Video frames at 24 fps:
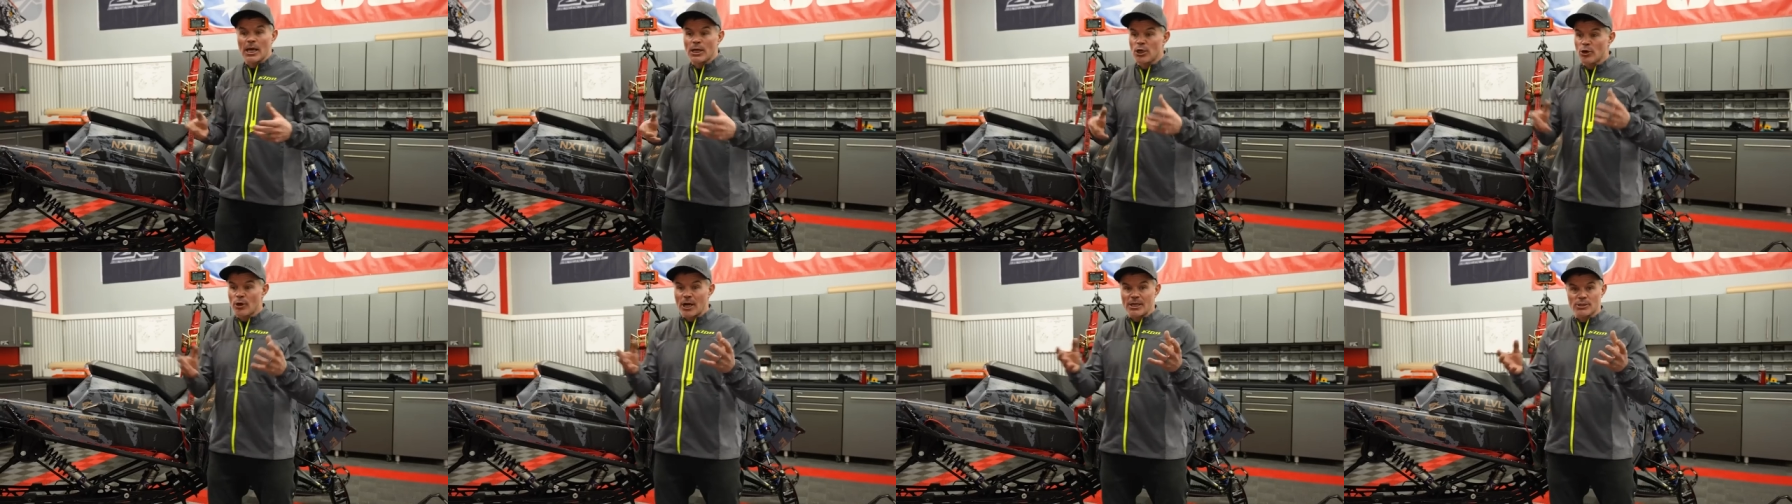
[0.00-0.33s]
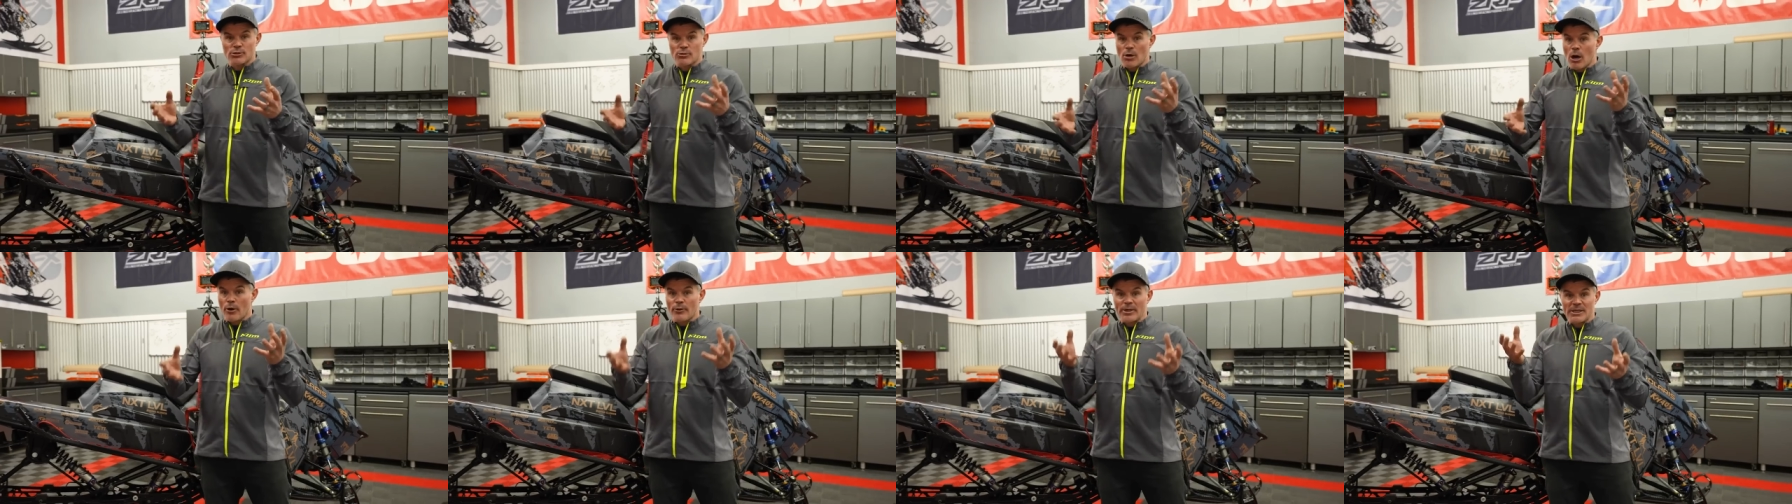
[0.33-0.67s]
and you guys
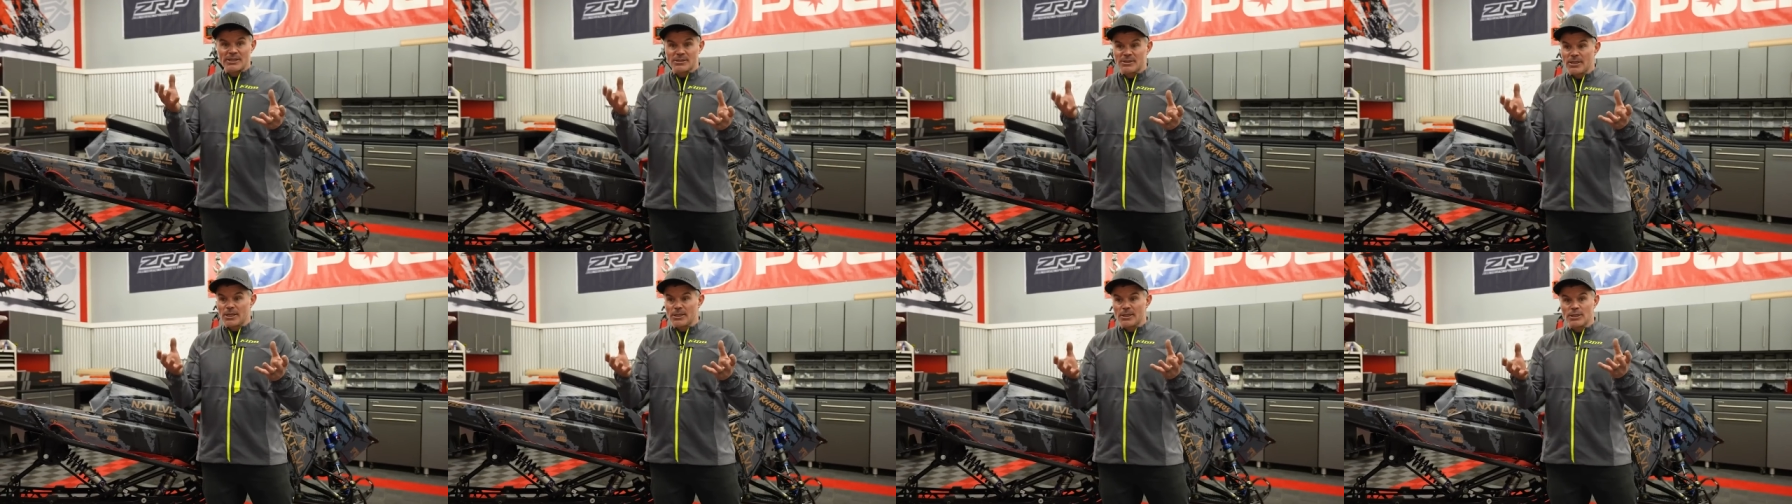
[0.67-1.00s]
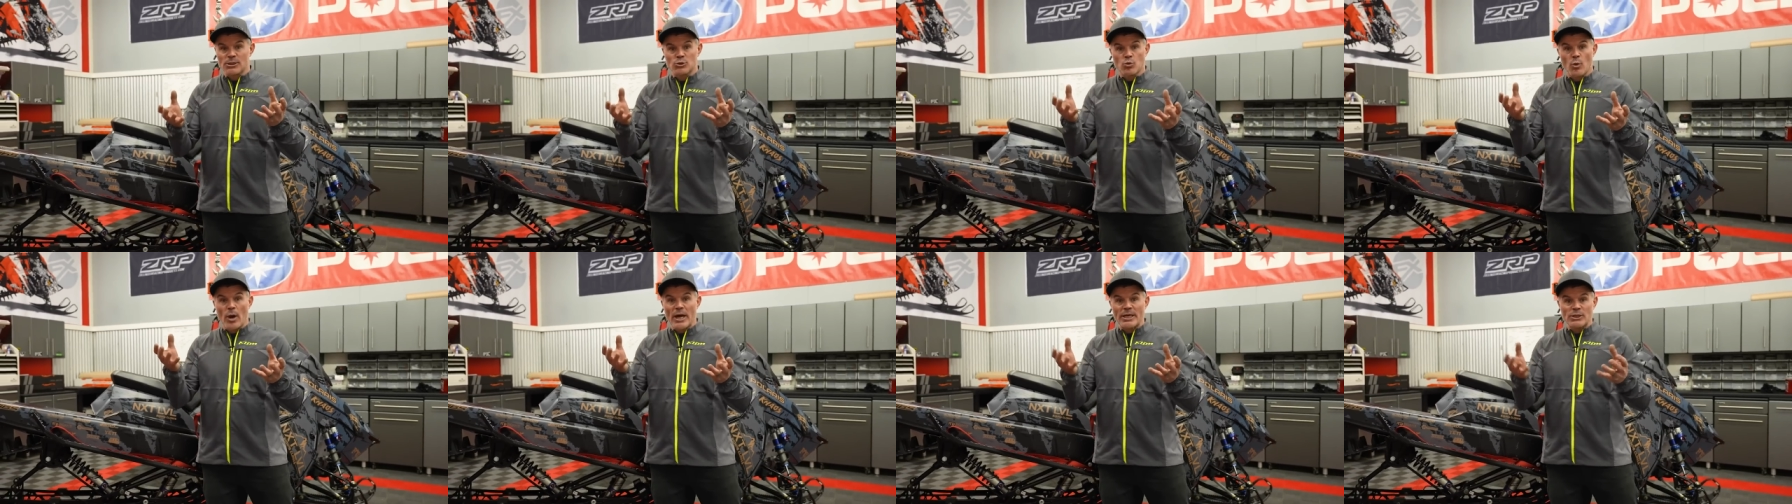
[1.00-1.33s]
are already seeing
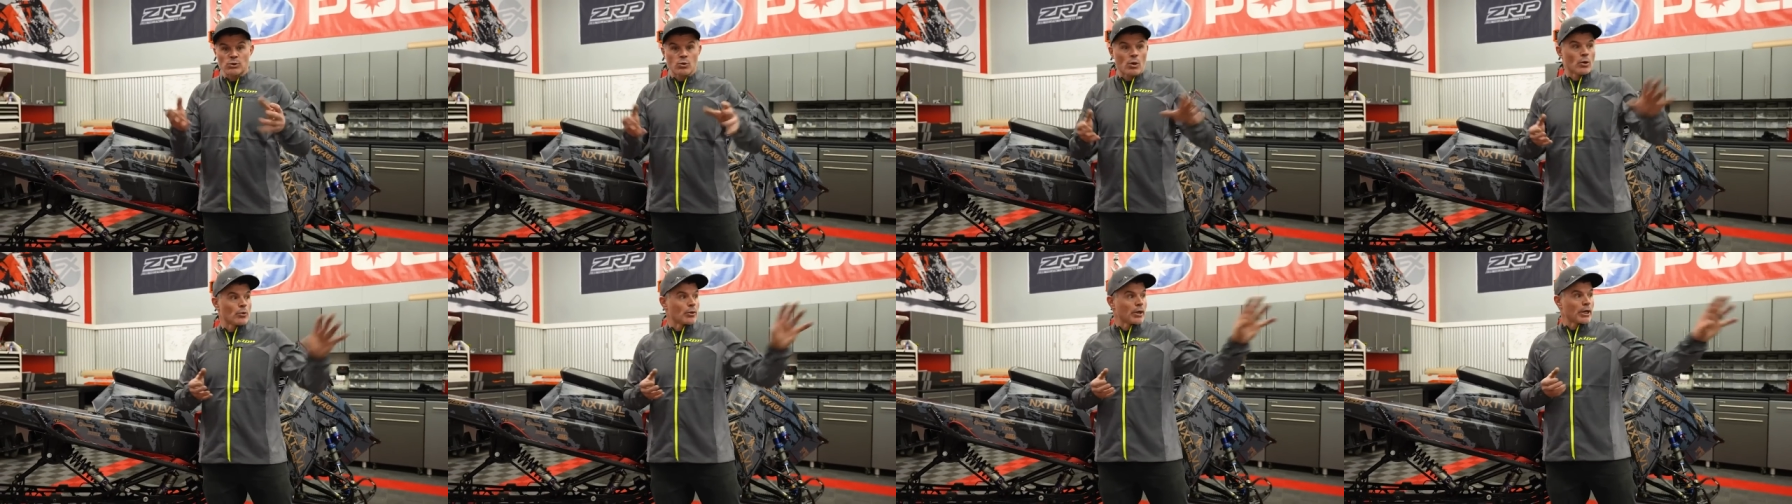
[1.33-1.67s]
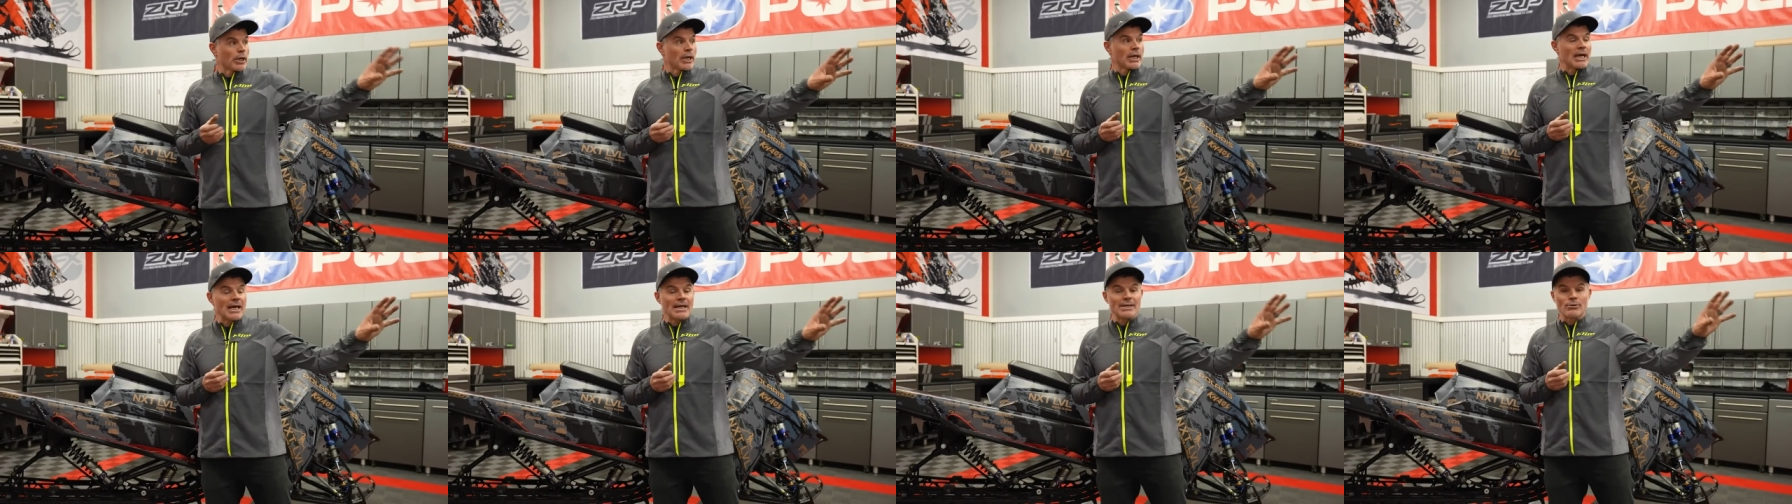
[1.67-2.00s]
these weights where we're
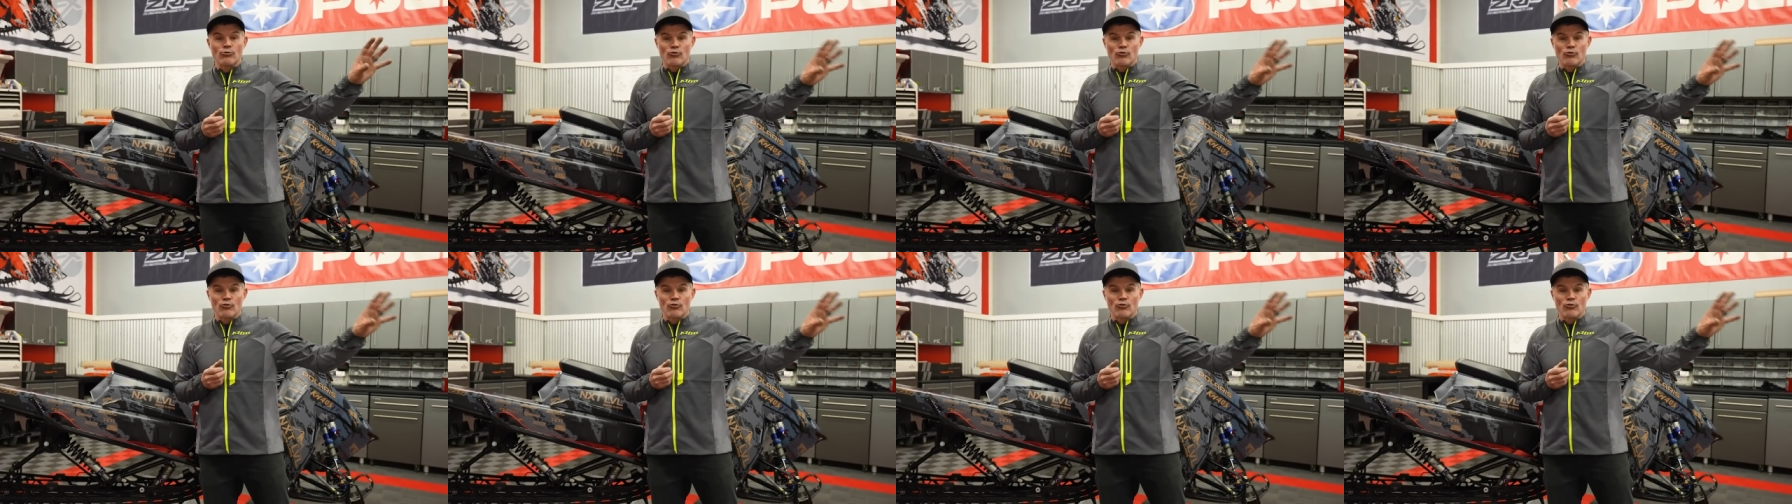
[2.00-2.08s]
gonna get